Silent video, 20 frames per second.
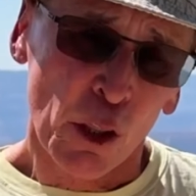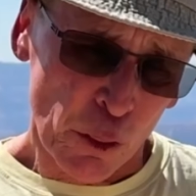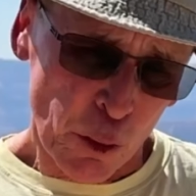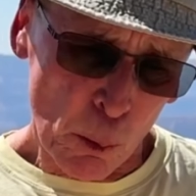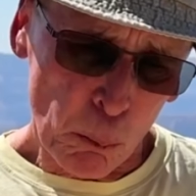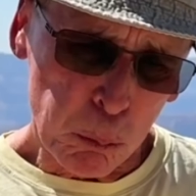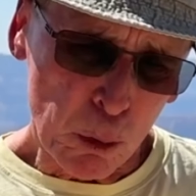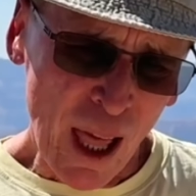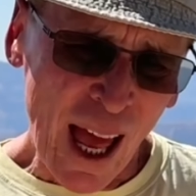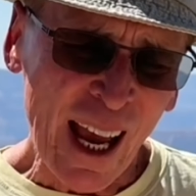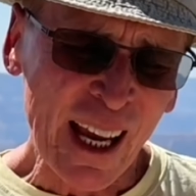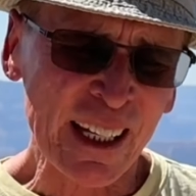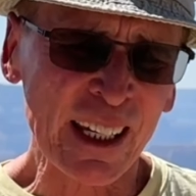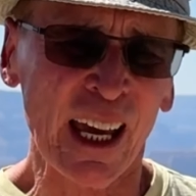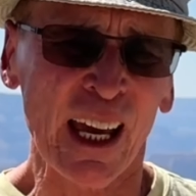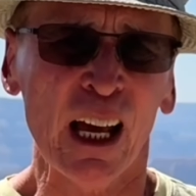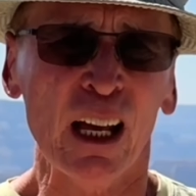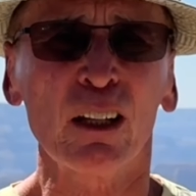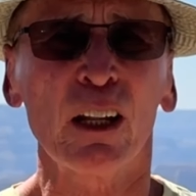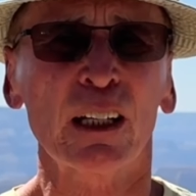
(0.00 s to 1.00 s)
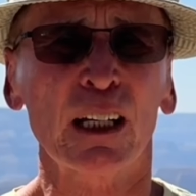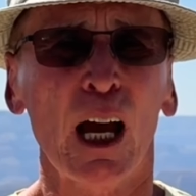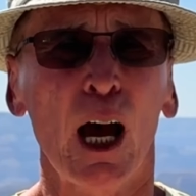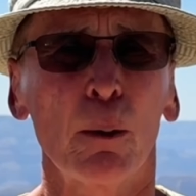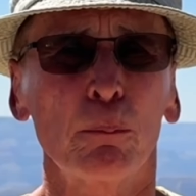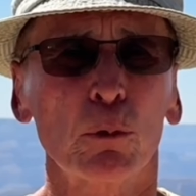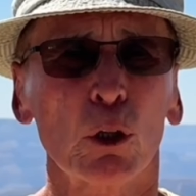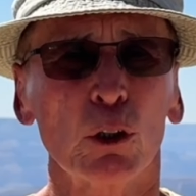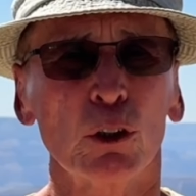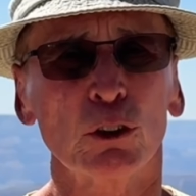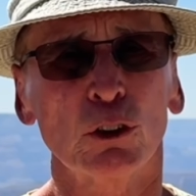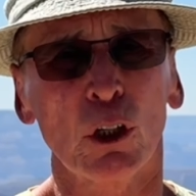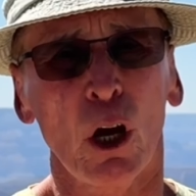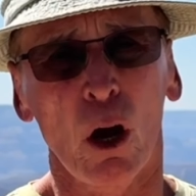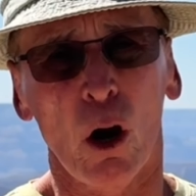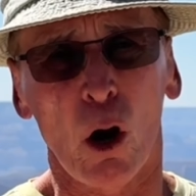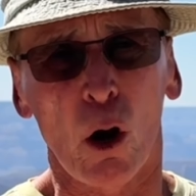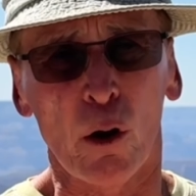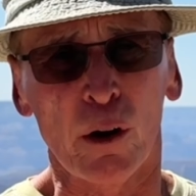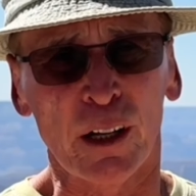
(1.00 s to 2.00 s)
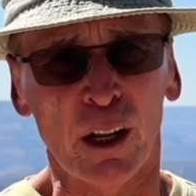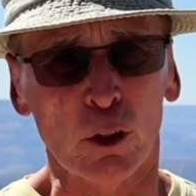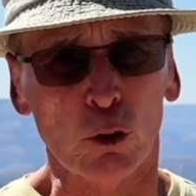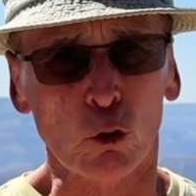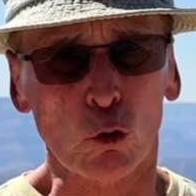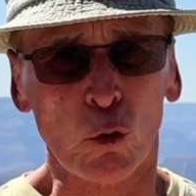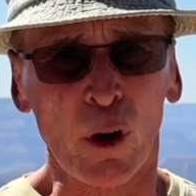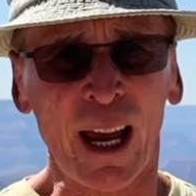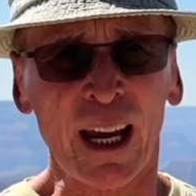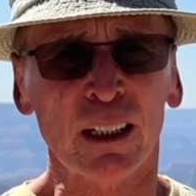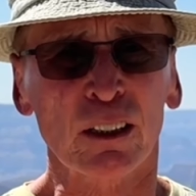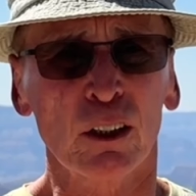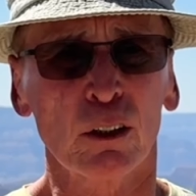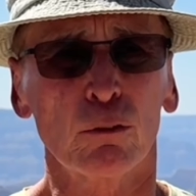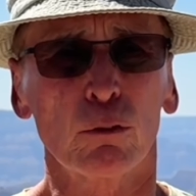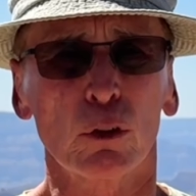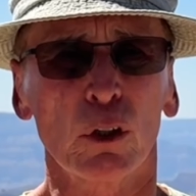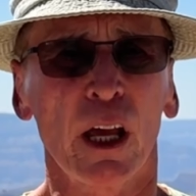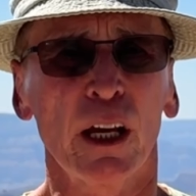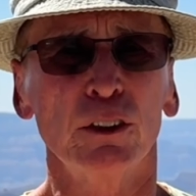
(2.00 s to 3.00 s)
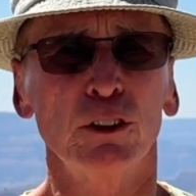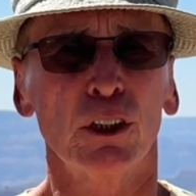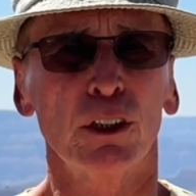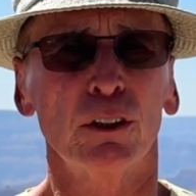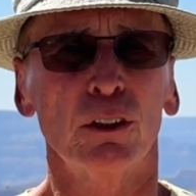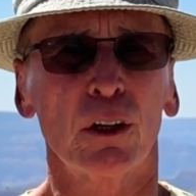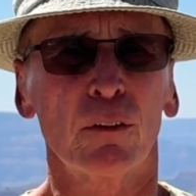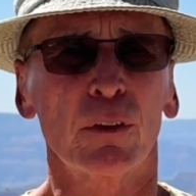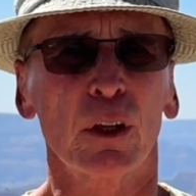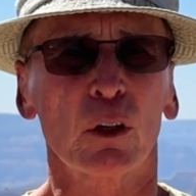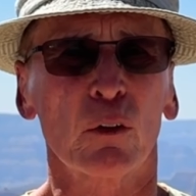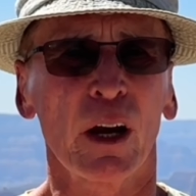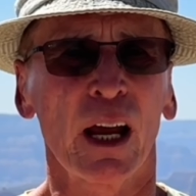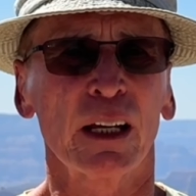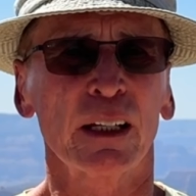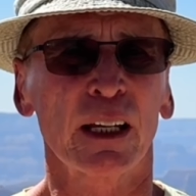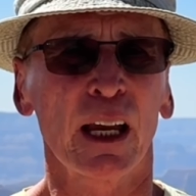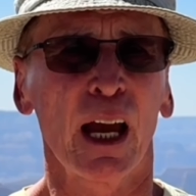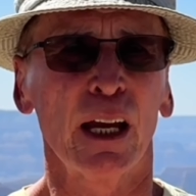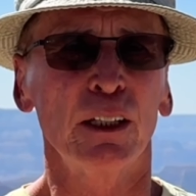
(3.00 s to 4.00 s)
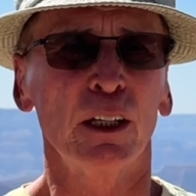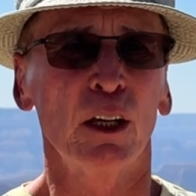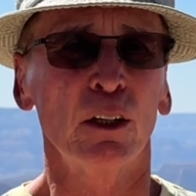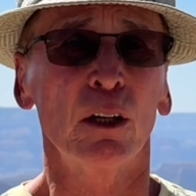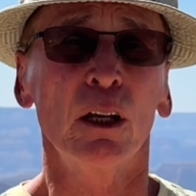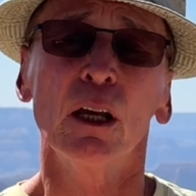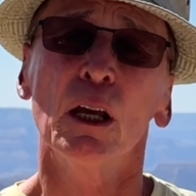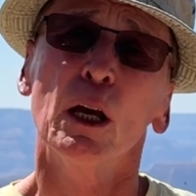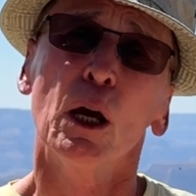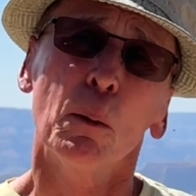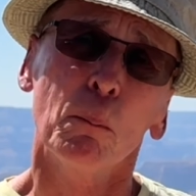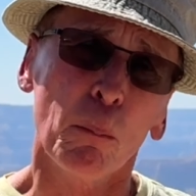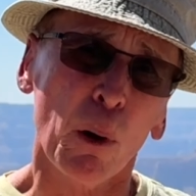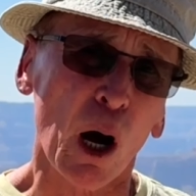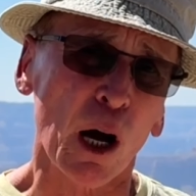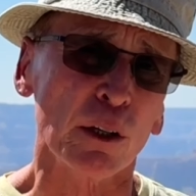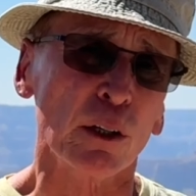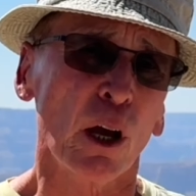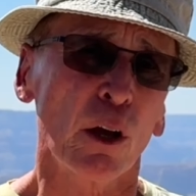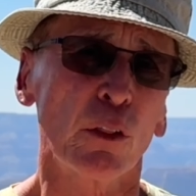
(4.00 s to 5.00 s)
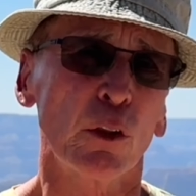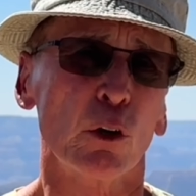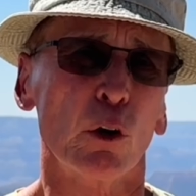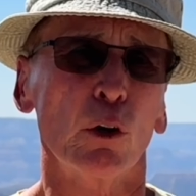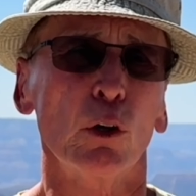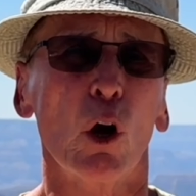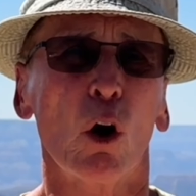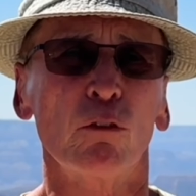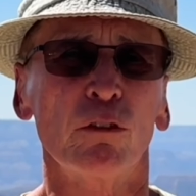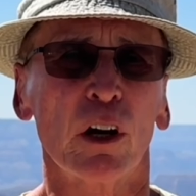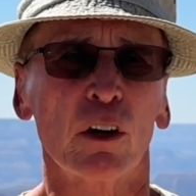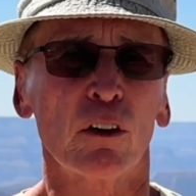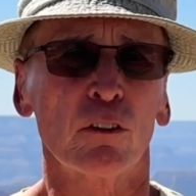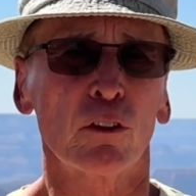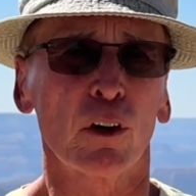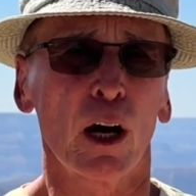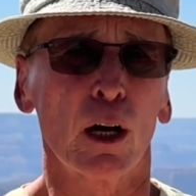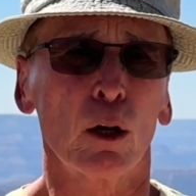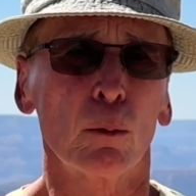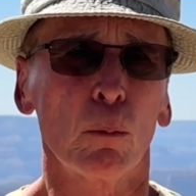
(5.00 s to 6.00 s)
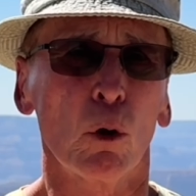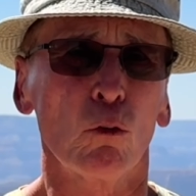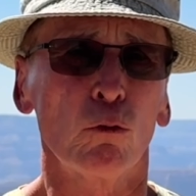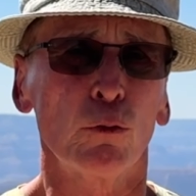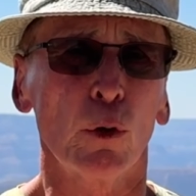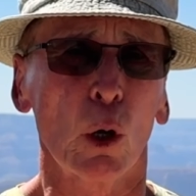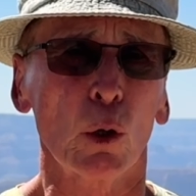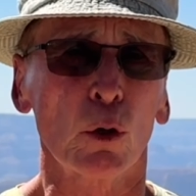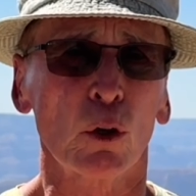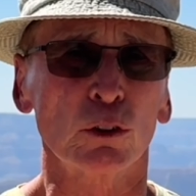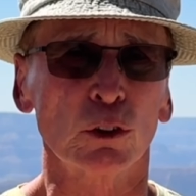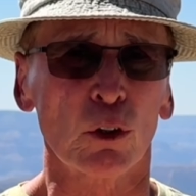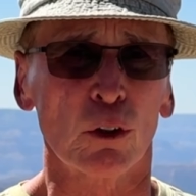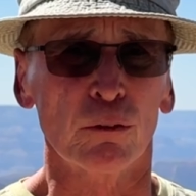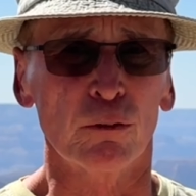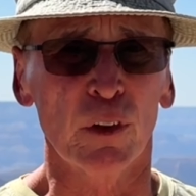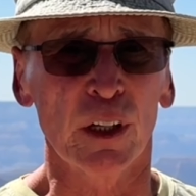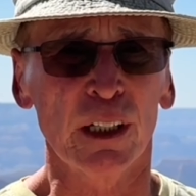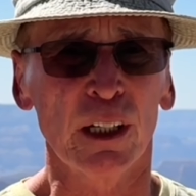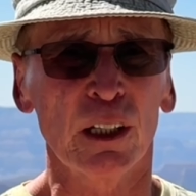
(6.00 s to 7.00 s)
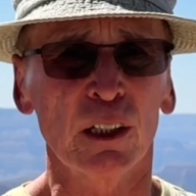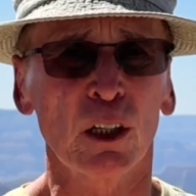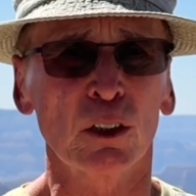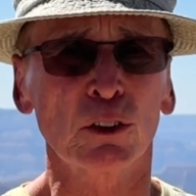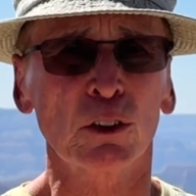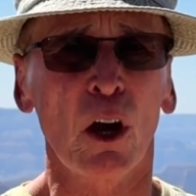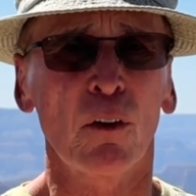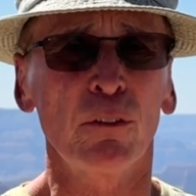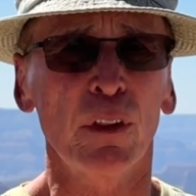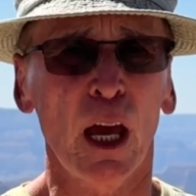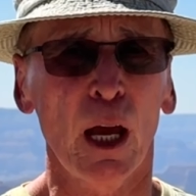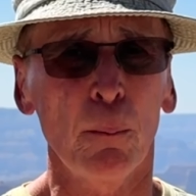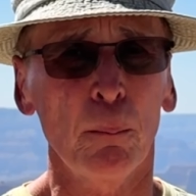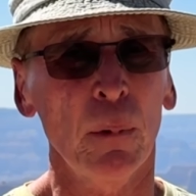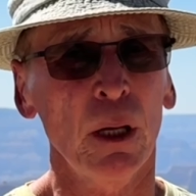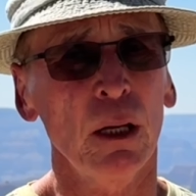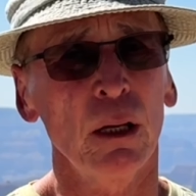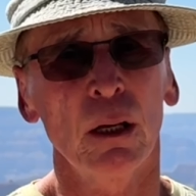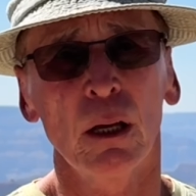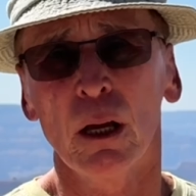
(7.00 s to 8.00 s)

The black helicopters are an attractive legend of the Grand Canyon, but there are no verifiable photos or videos of them,